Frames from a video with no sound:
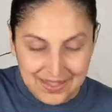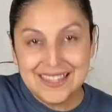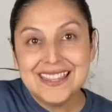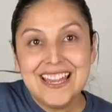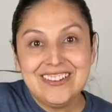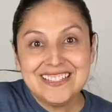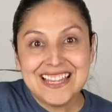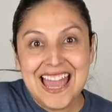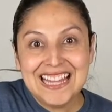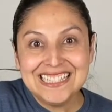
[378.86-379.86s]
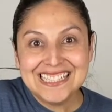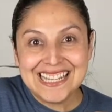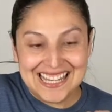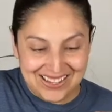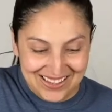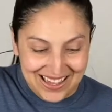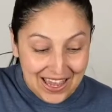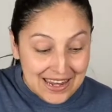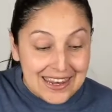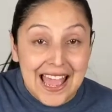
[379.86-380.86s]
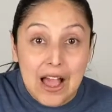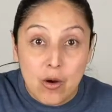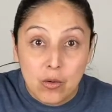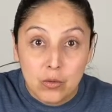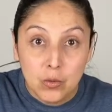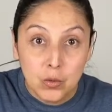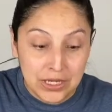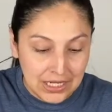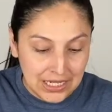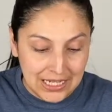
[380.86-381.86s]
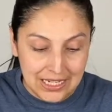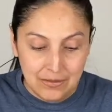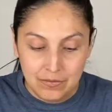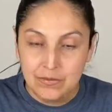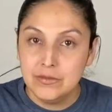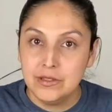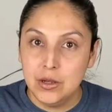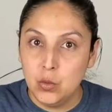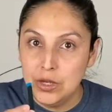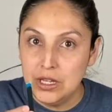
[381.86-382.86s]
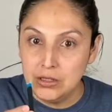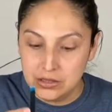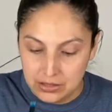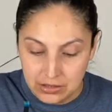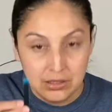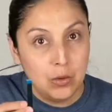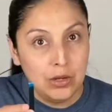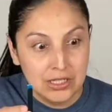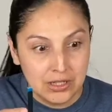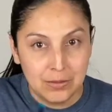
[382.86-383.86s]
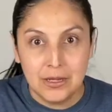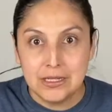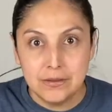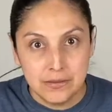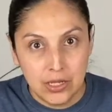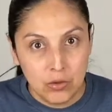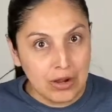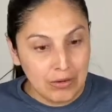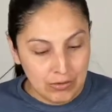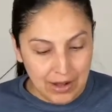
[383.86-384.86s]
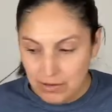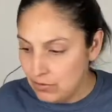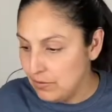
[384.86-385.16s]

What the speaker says: There's Kelsey. Now we need the wheels on the bus that go round and round.